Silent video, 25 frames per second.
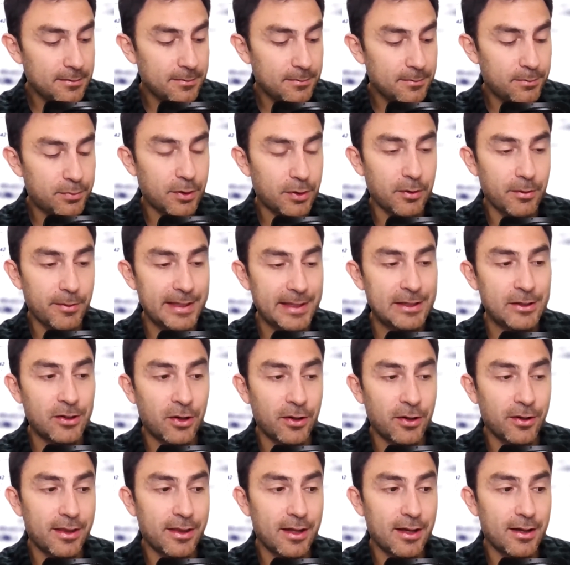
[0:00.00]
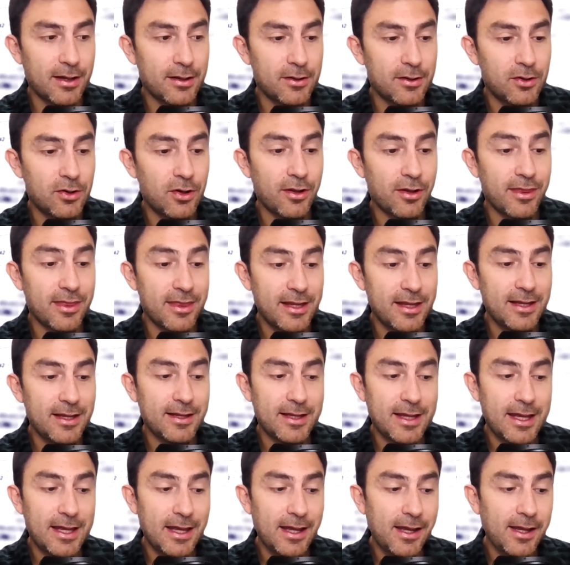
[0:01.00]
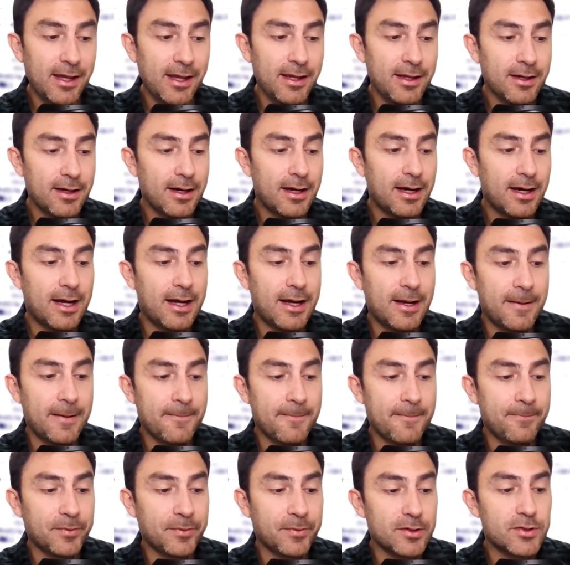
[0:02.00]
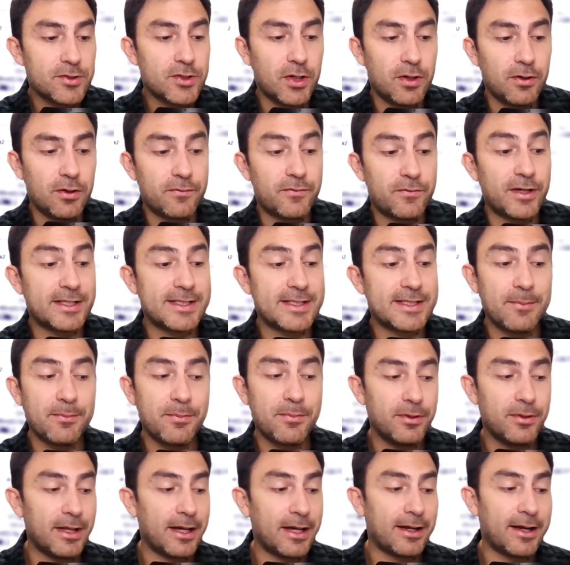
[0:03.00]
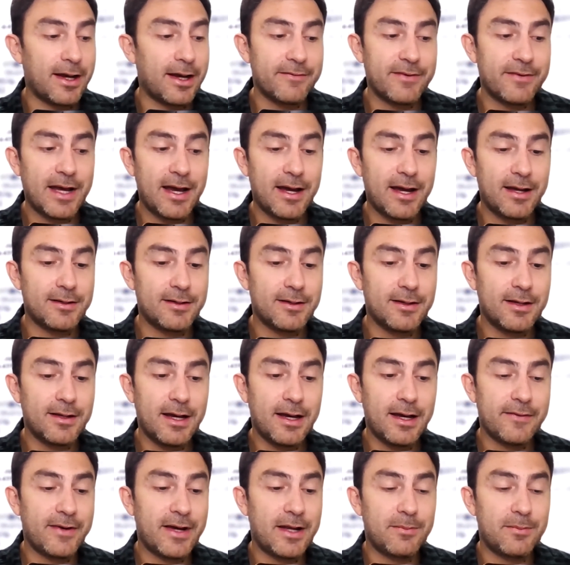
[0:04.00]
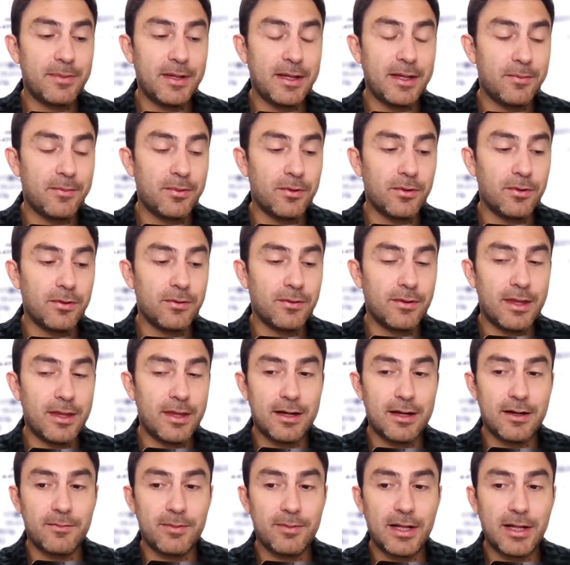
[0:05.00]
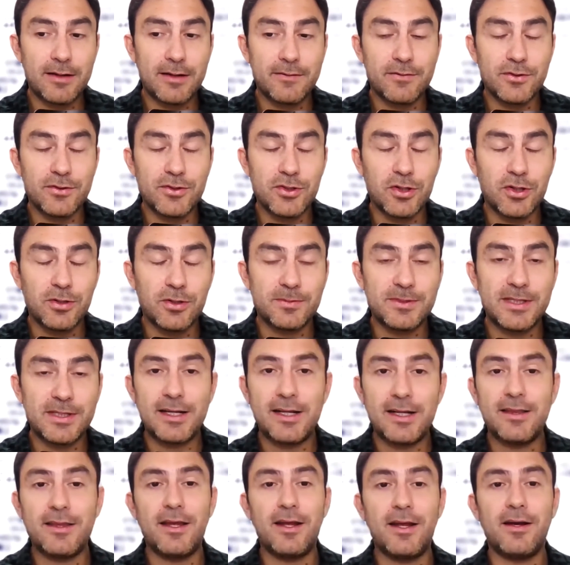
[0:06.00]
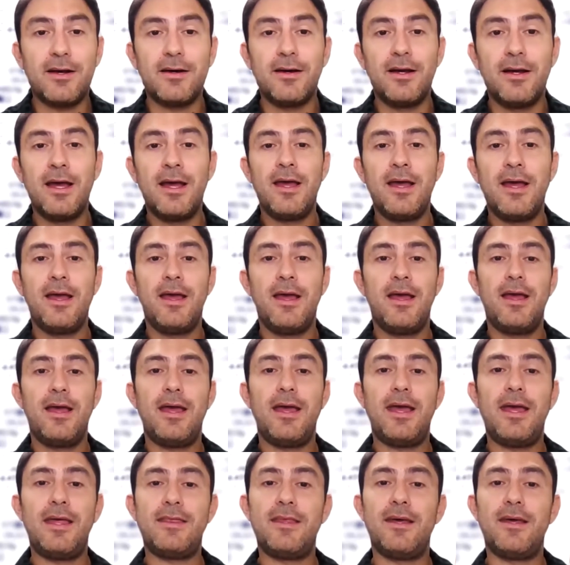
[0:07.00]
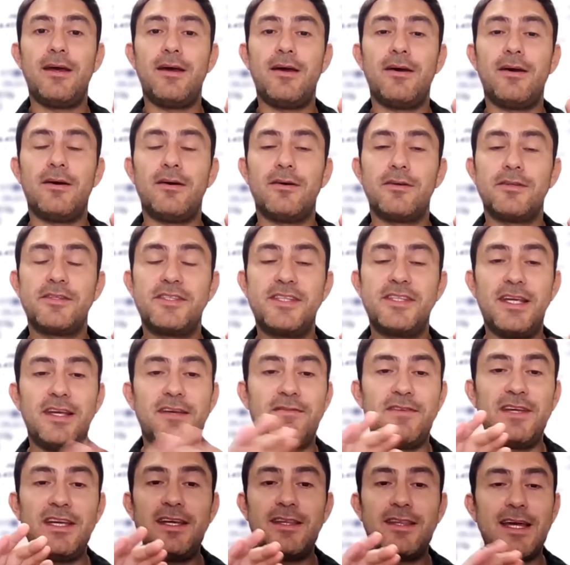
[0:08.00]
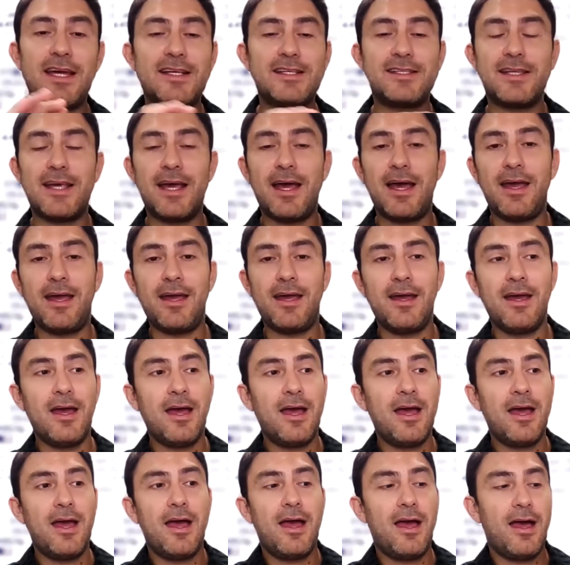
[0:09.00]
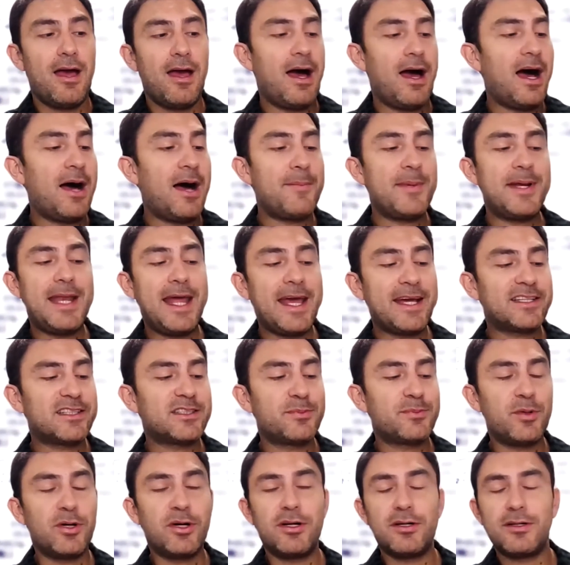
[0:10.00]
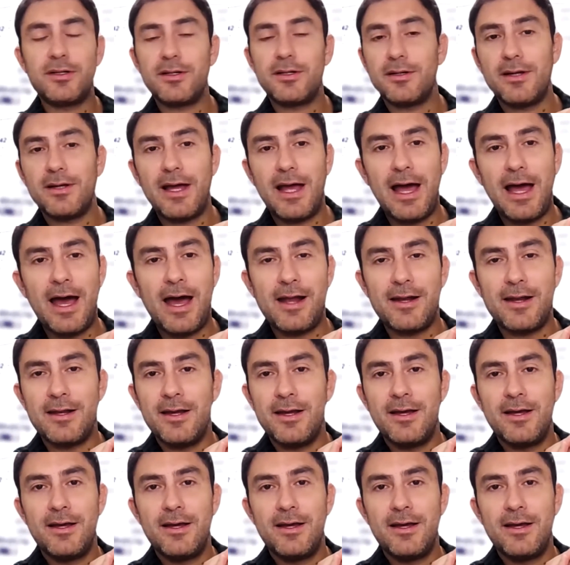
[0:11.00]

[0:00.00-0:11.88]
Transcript: Probably not the key. So for example, like I've had people that applied for jobs, and in their CV they say, I'm an expert at